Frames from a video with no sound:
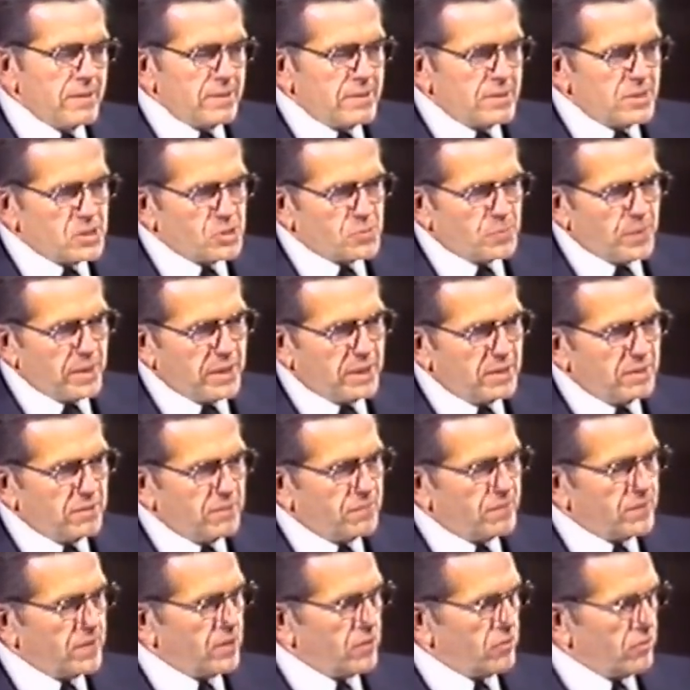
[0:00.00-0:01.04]
Speaking
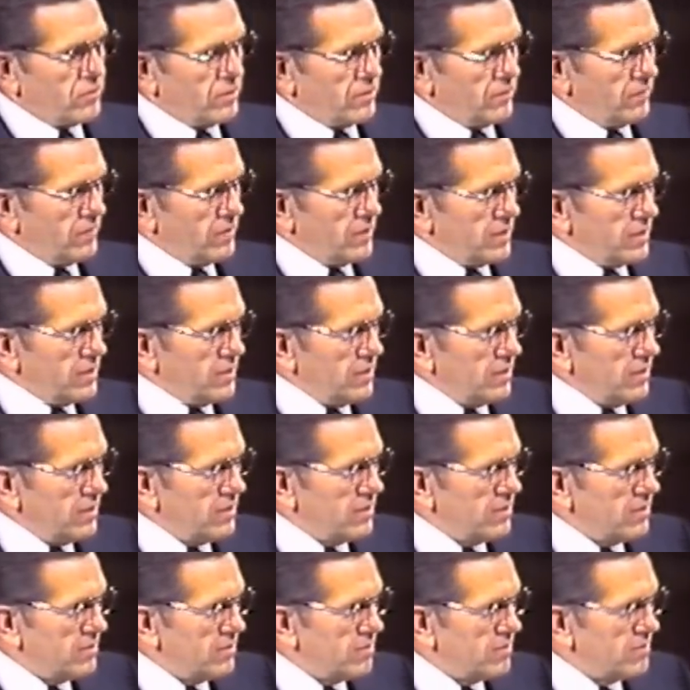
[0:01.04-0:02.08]
figuratively,
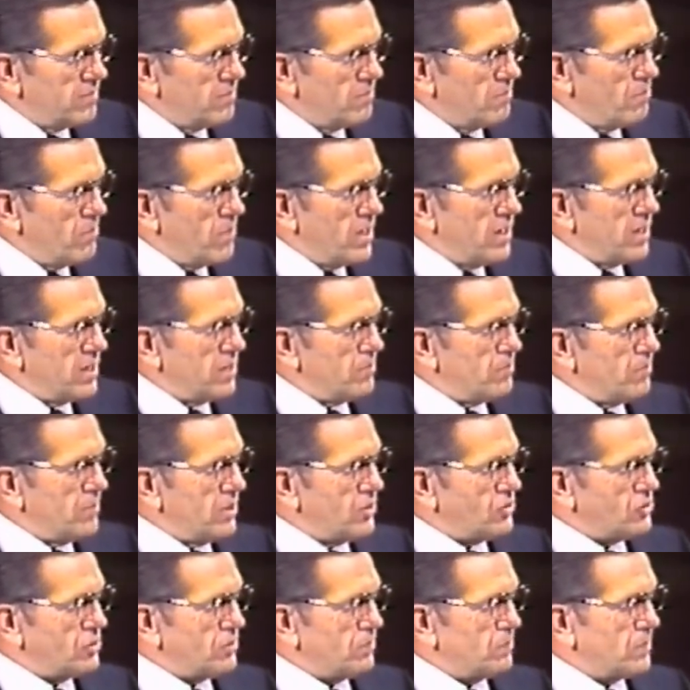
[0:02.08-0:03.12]
many a
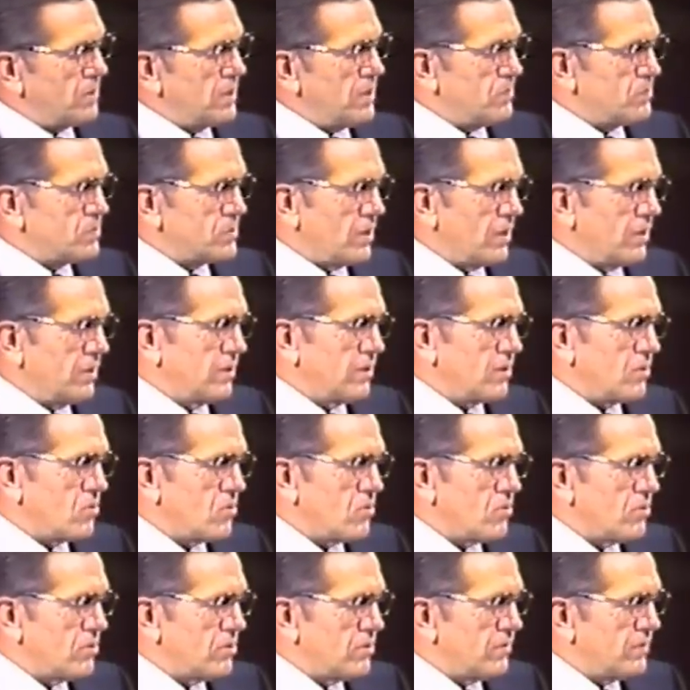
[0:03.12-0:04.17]
bishop keeps on the
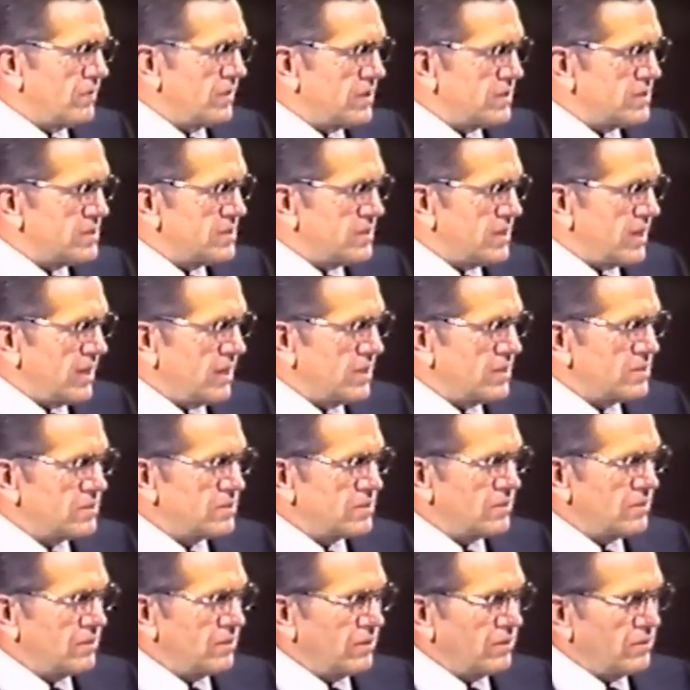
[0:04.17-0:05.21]
corner of his
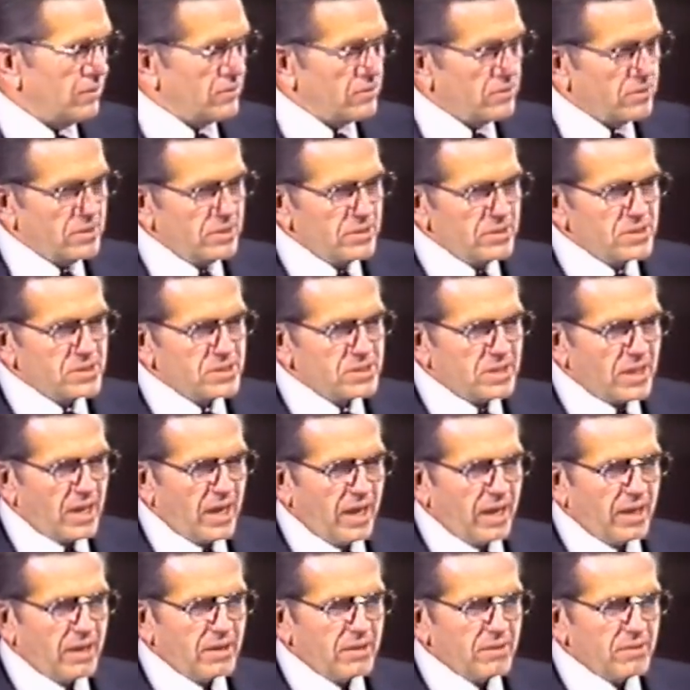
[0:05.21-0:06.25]
desk a large
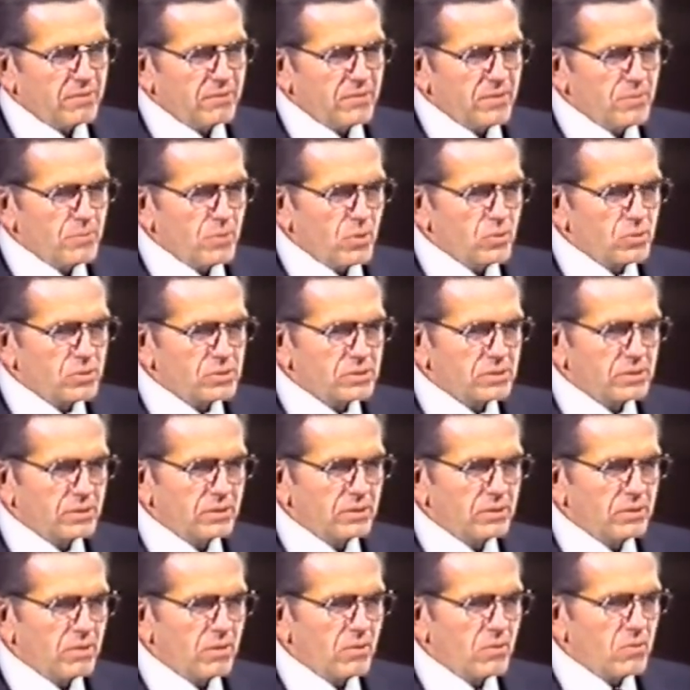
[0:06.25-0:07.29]
stack of
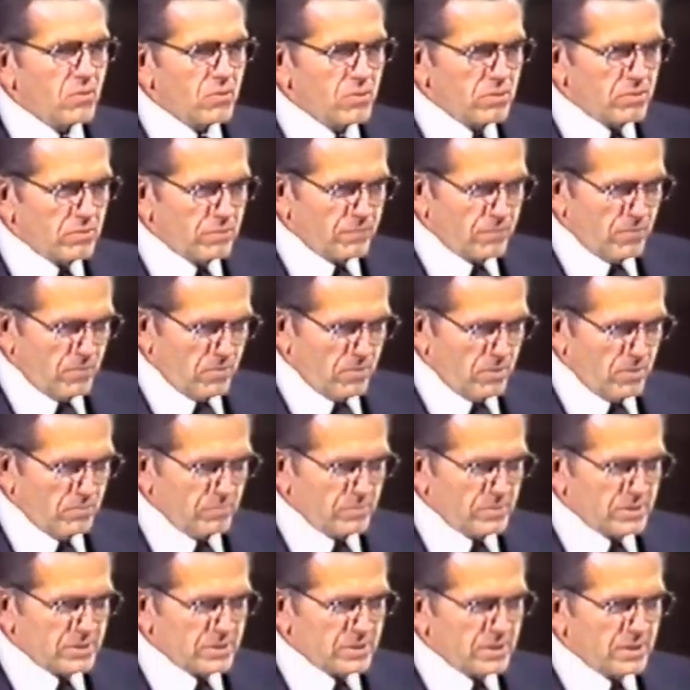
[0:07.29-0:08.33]
emotional order
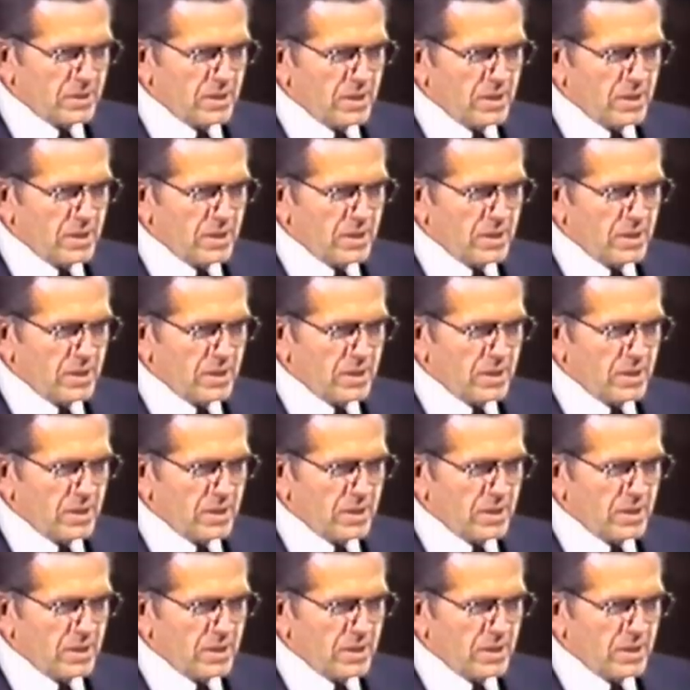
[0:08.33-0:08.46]
forms